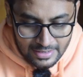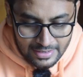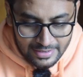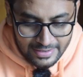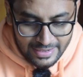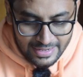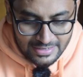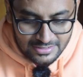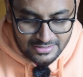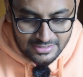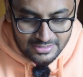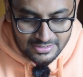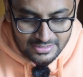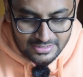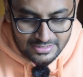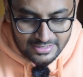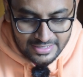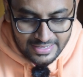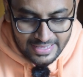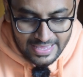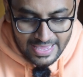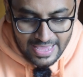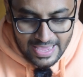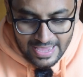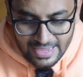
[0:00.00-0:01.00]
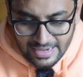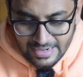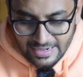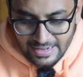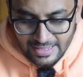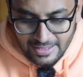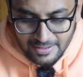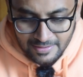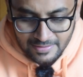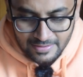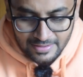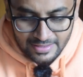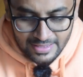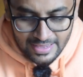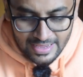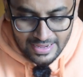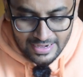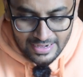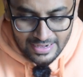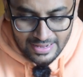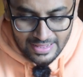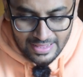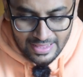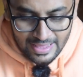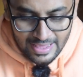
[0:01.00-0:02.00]
Next is KLA.
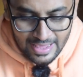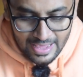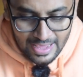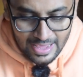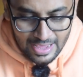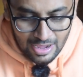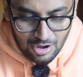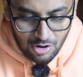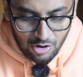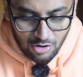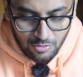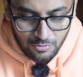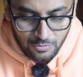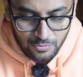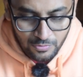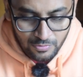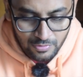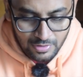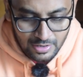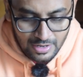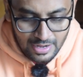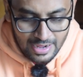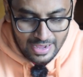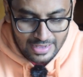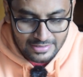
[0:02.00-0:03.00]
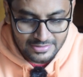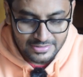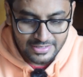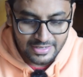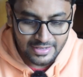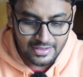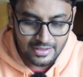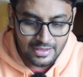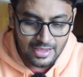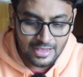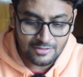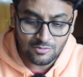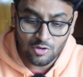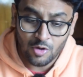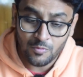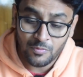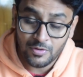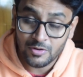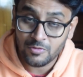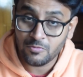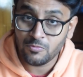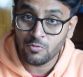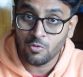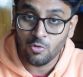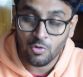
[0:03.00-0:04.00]
KLA of, uh, has, has
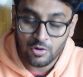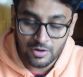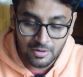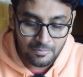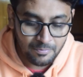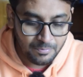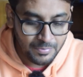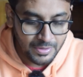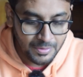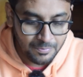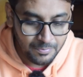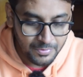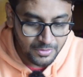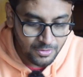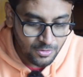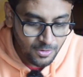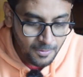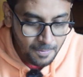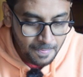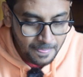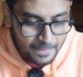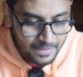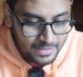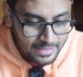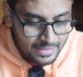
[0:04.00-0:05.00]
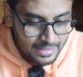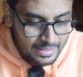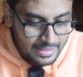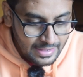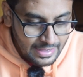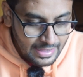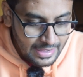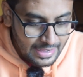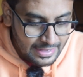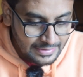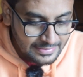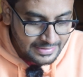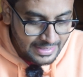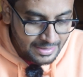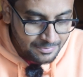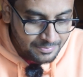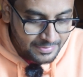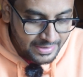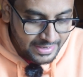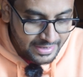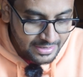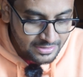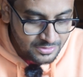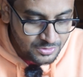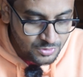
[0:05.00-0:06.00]
offered 4 PPO uh, they have
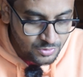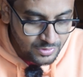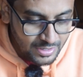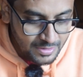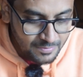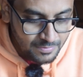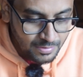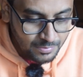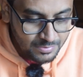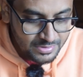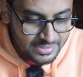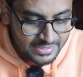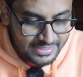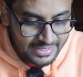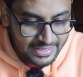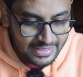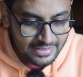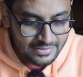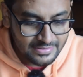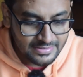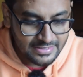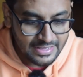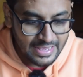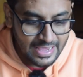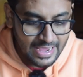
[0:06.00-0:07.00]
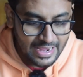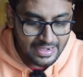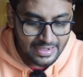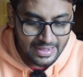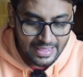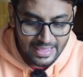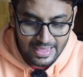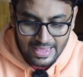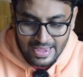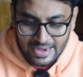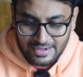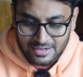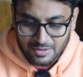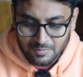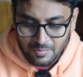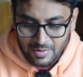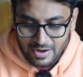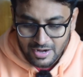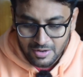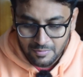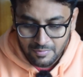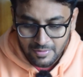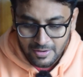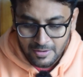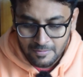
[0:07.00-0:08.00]
taken student from CS and AI
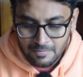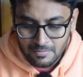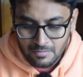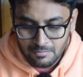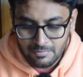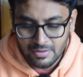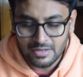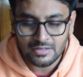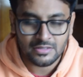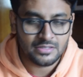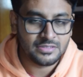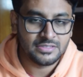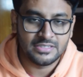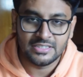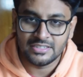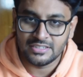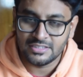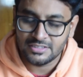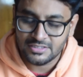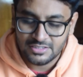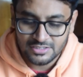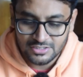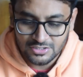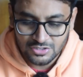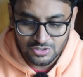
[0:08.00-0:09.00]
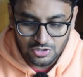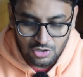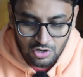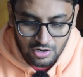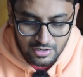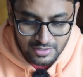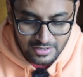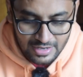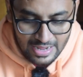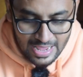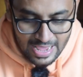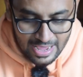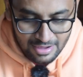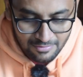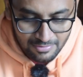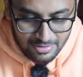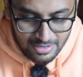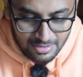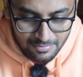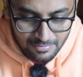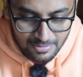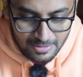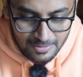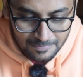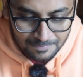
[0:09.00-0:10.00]
department, but the CTC is not
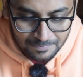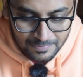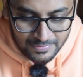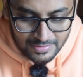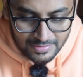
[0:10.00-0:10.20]
available.